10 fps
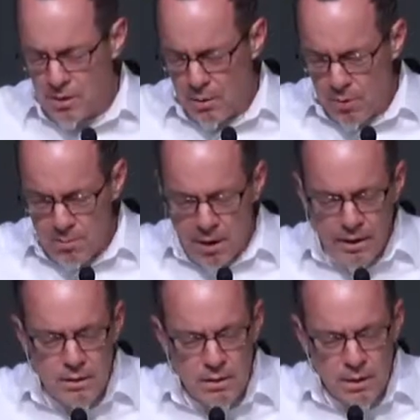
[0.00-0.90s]
that we
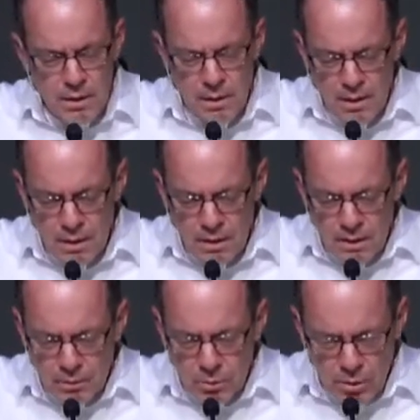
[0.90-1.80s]
might
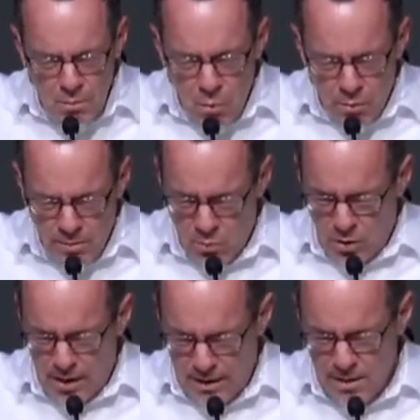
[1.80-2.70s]
look more and more
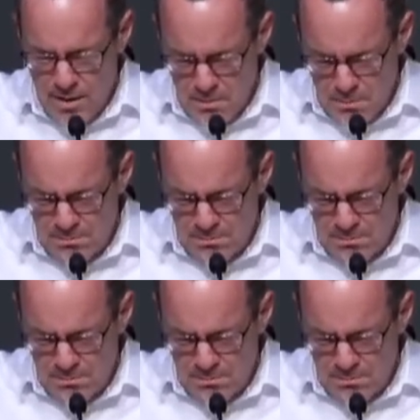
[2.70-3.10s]
like him.